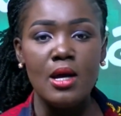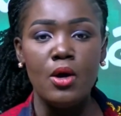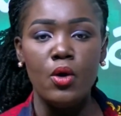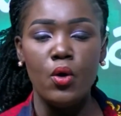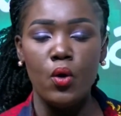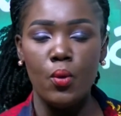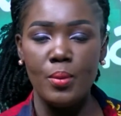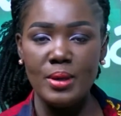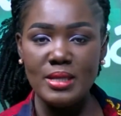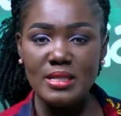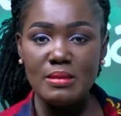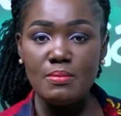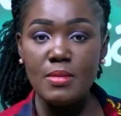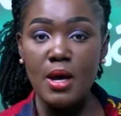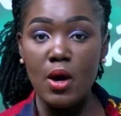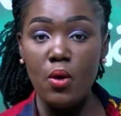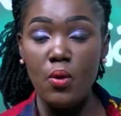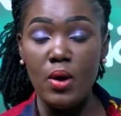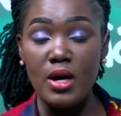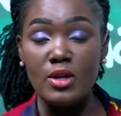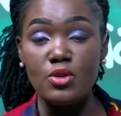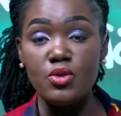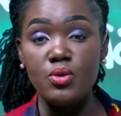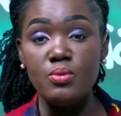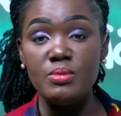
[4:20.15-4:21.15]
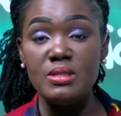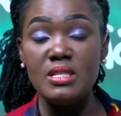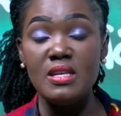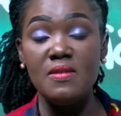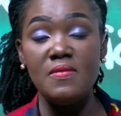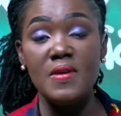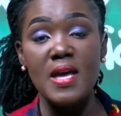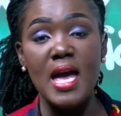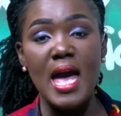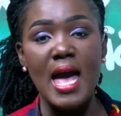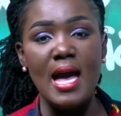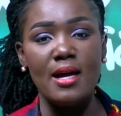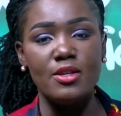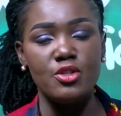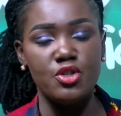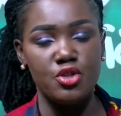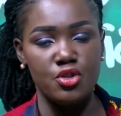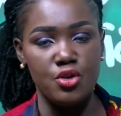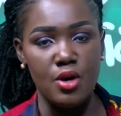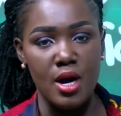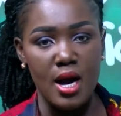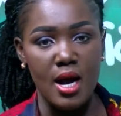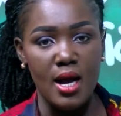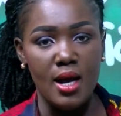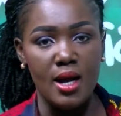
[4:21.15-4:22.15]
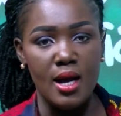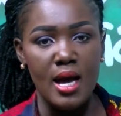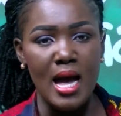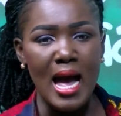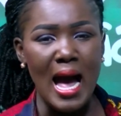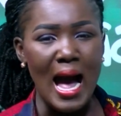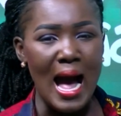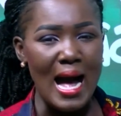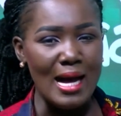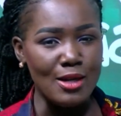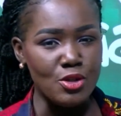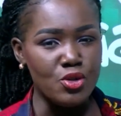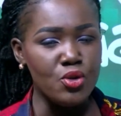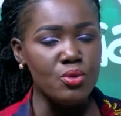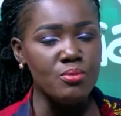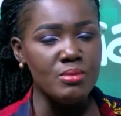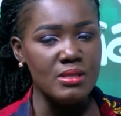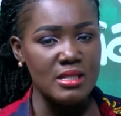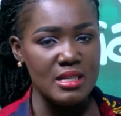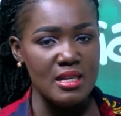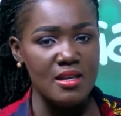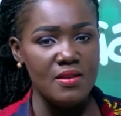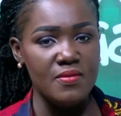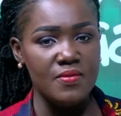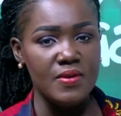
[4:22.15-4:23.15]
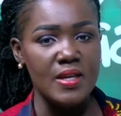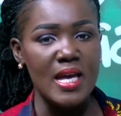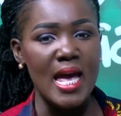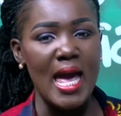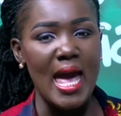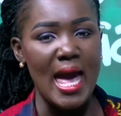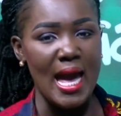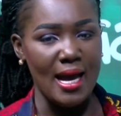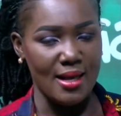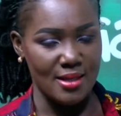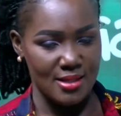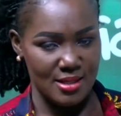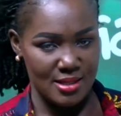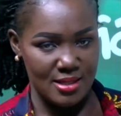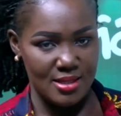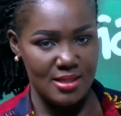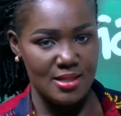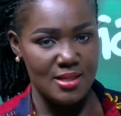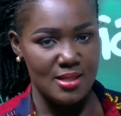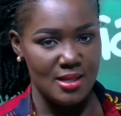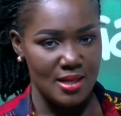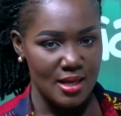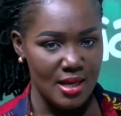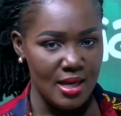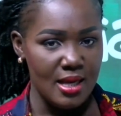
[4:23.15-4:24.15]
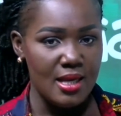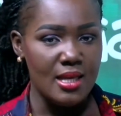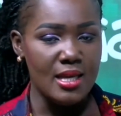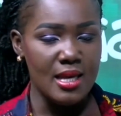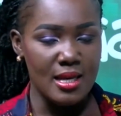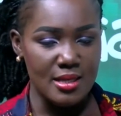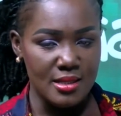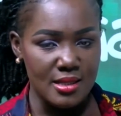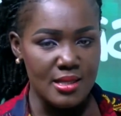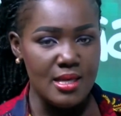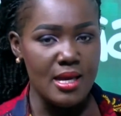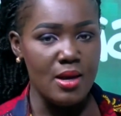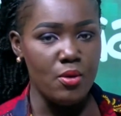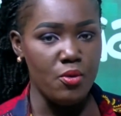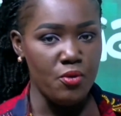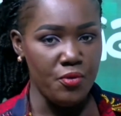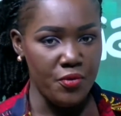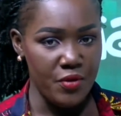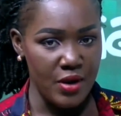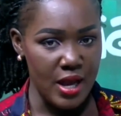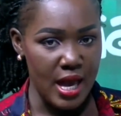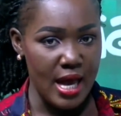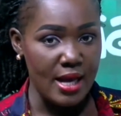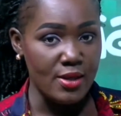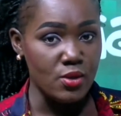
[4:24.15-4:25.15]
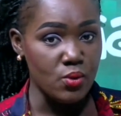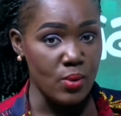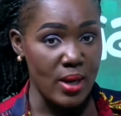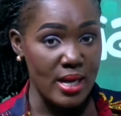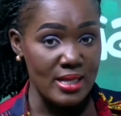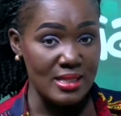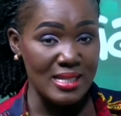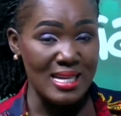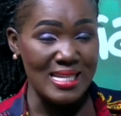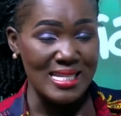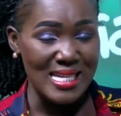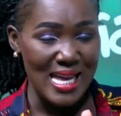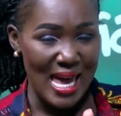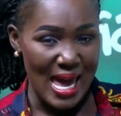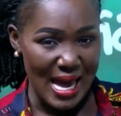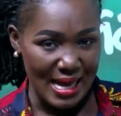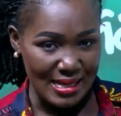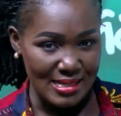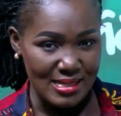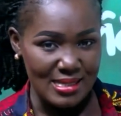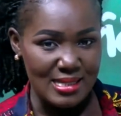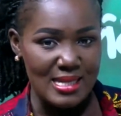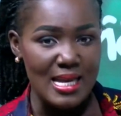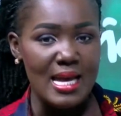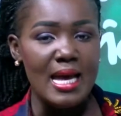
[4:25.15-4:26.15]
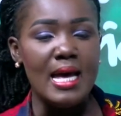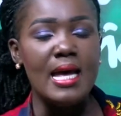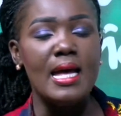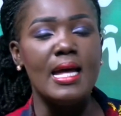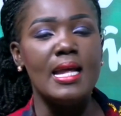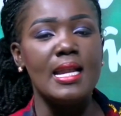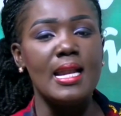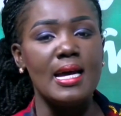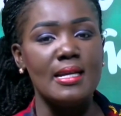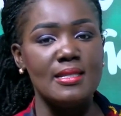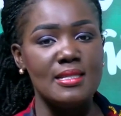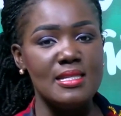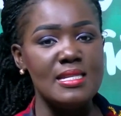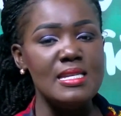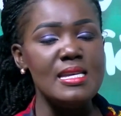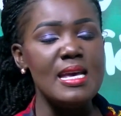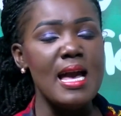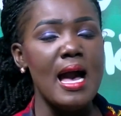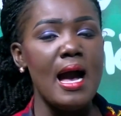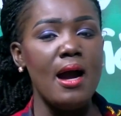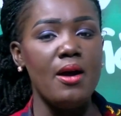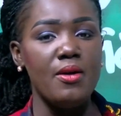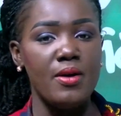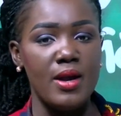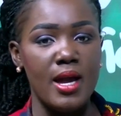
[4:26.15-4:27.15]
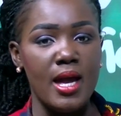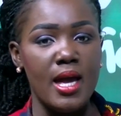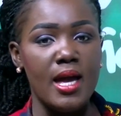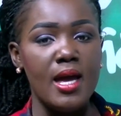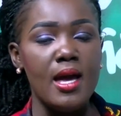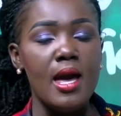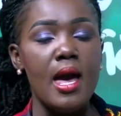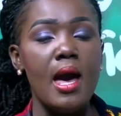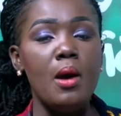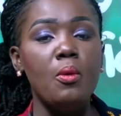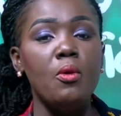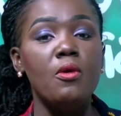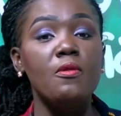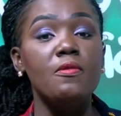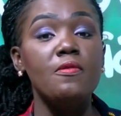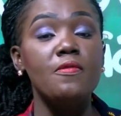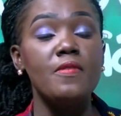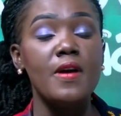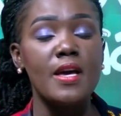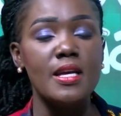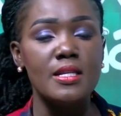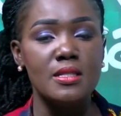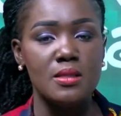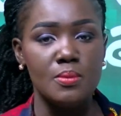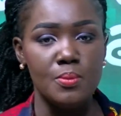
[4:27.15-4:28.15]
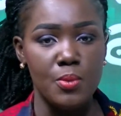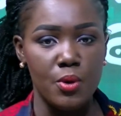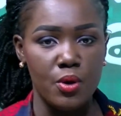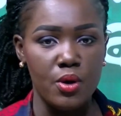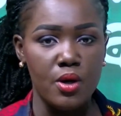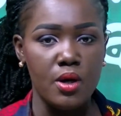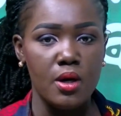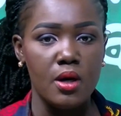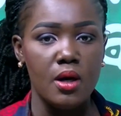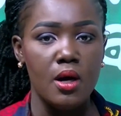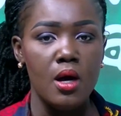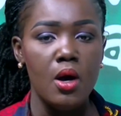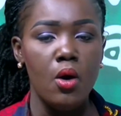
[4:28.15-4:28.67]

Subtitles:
Obey me aqua Adom TV extra Adom TV X. Yes, the Ufi XYZ X in a TRA ewo Facebook.